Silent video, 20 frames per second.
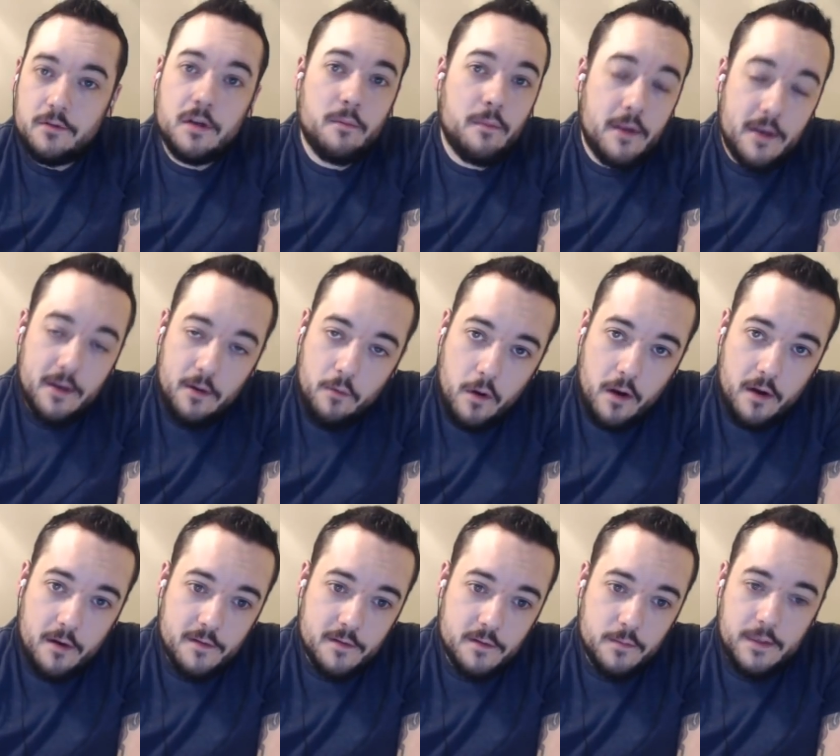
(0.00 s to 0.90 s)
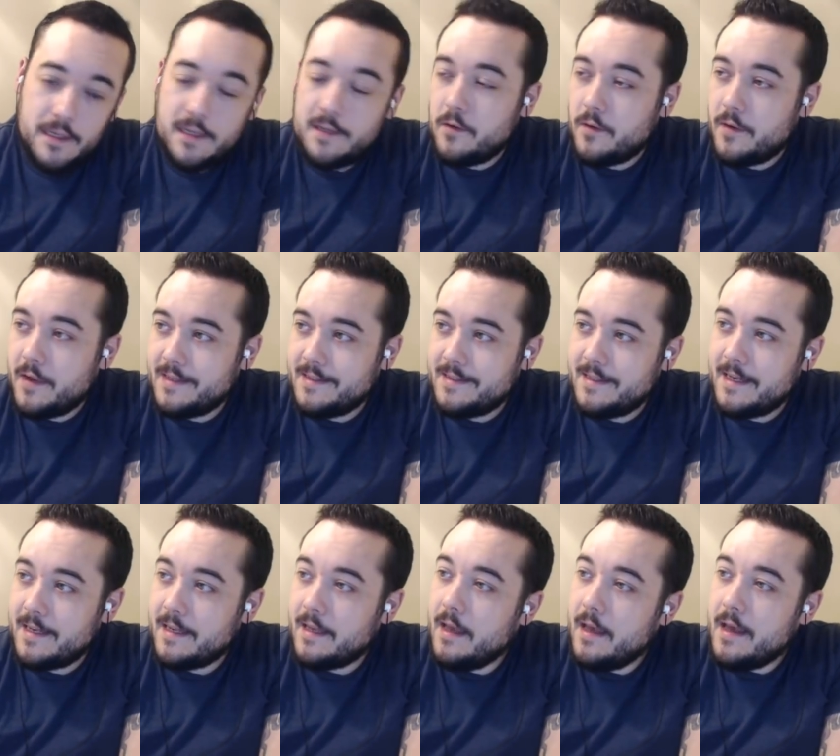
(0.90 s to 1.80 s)
Drink plenty of water this week. Don't get
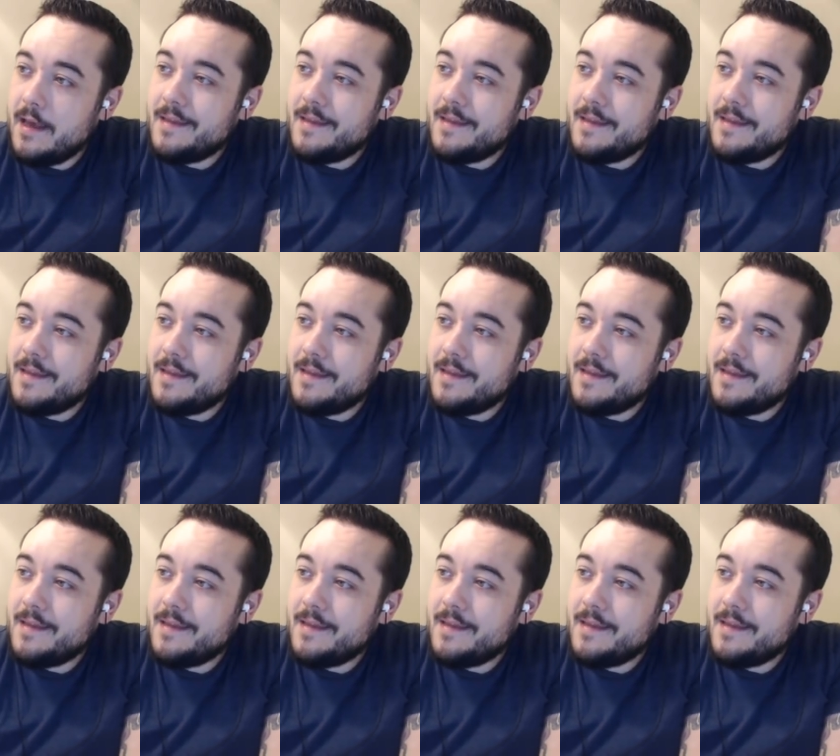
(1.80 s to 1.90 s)
sick.